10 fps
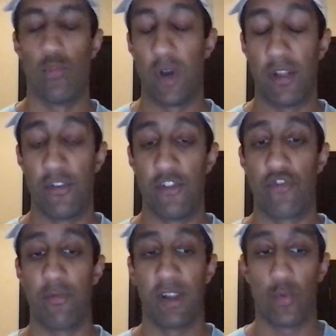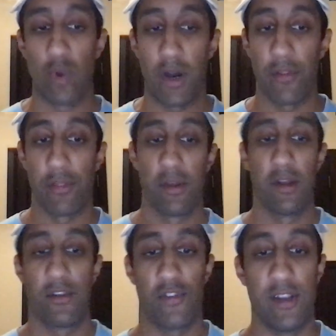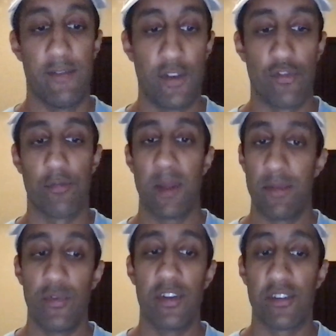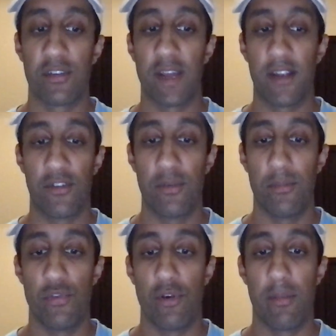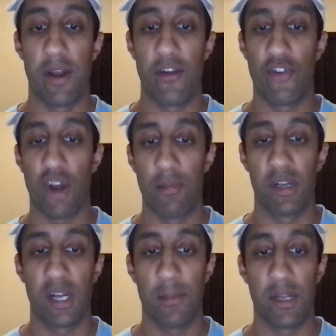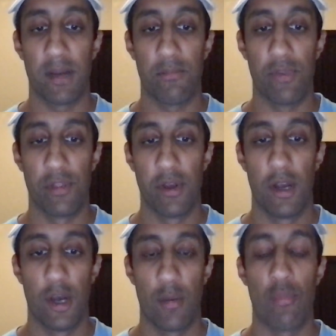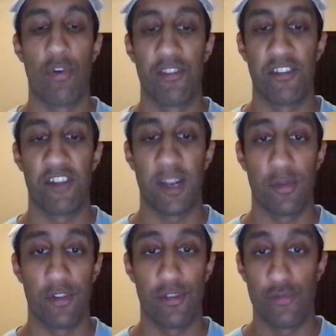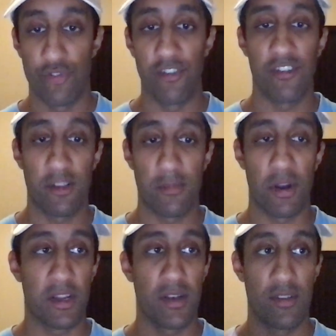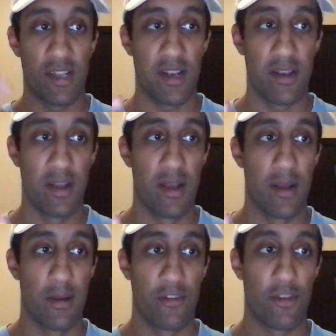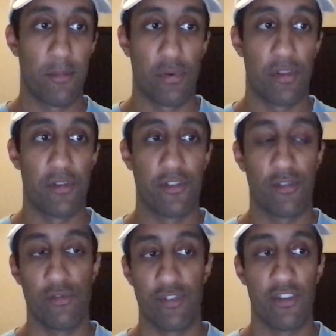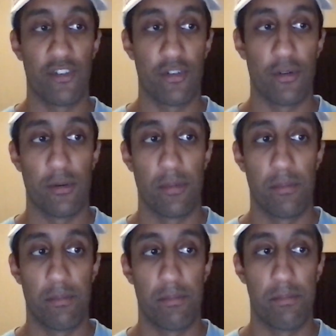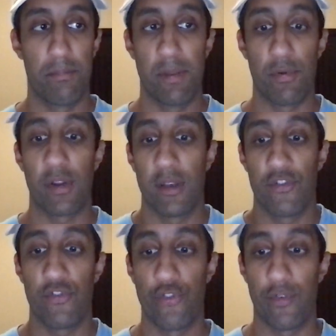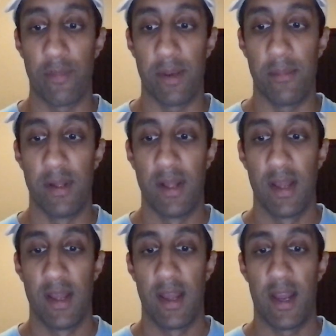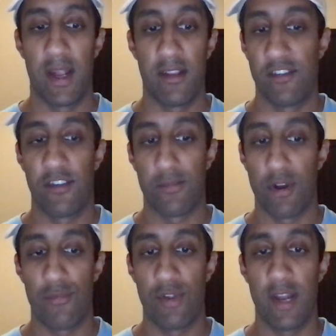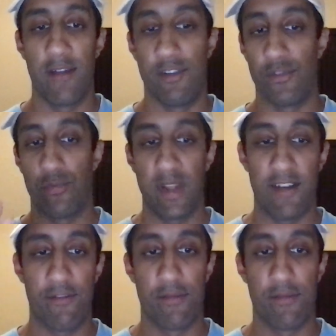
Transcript: distributing wealth to individuals, maybe we just have to do a better job at coming up with more sustainable solutions in the market, then support those solutions so people can choose from them. And this is a problem we have